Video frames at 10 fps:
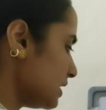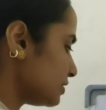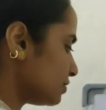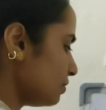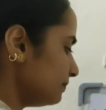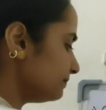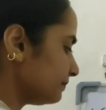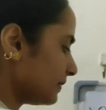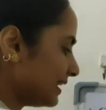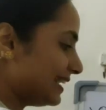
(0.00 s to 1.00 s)
So,
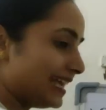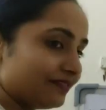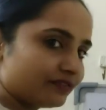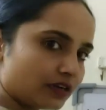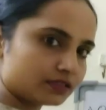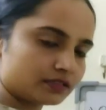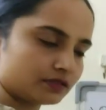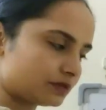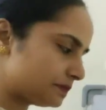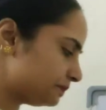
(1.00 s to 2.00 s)
live
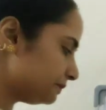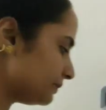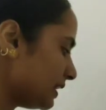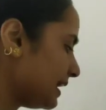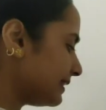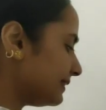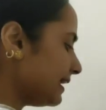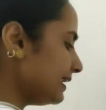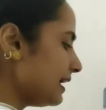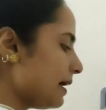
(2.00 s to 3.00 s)
classes.
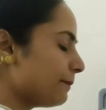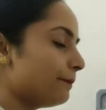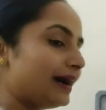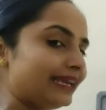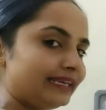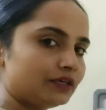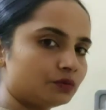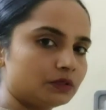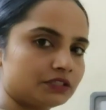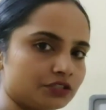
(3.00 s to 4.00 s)
Then,
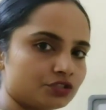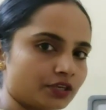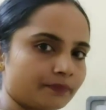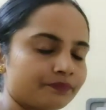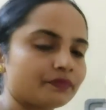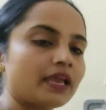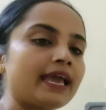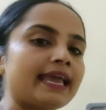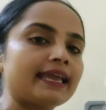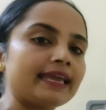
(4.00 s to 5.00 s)
bilingual teaching.
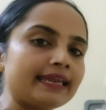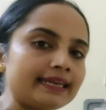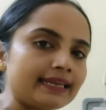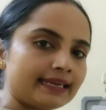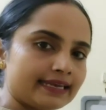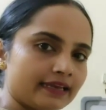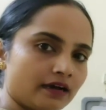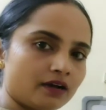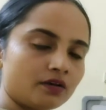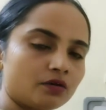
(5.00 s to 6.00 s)
In
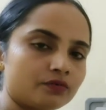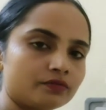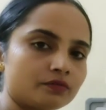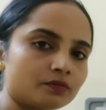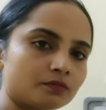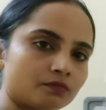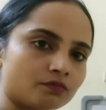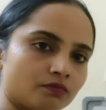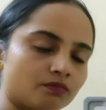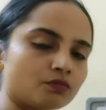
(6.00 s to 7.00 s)
India,
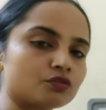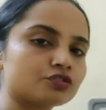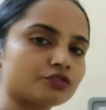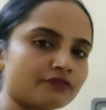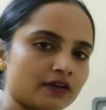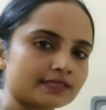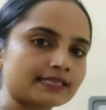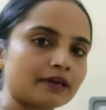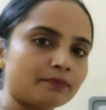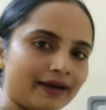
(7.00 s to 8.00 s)
most of us
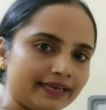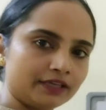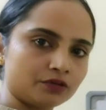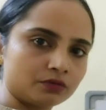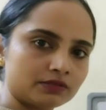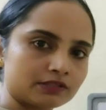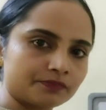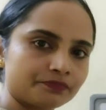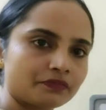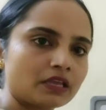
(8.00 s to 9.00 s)
are bilinguals.
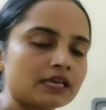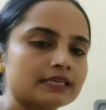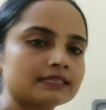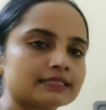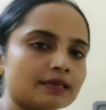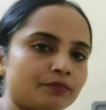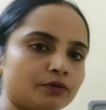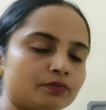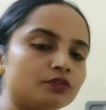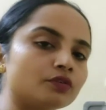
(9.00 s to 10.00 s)
Some
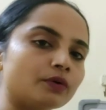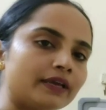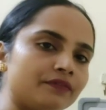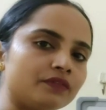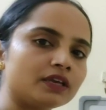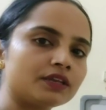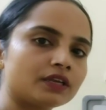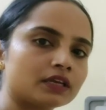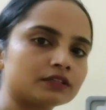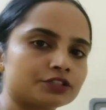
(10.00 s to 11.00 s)
people know Hindi and
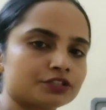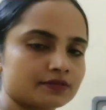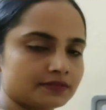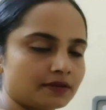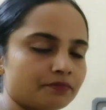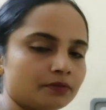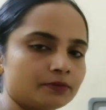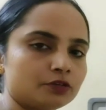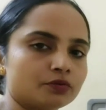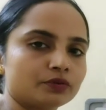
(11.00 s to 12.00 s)
English, some people
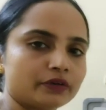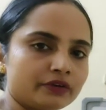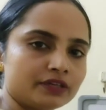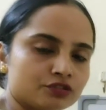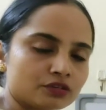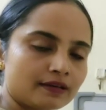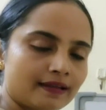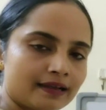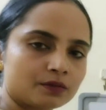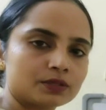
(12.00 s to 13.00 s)
know their regional
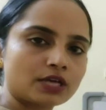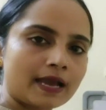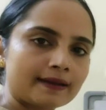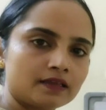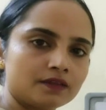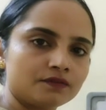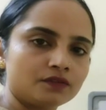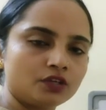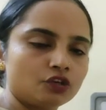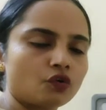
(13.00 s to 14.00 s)
language and
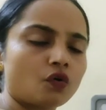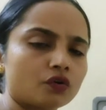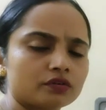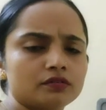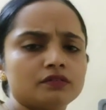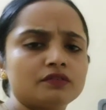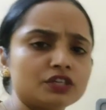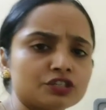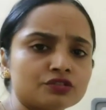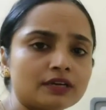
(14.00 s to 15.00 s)
Hindi, or
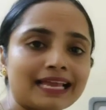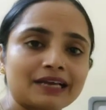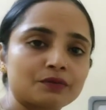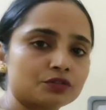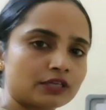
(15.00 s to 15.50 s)
regional language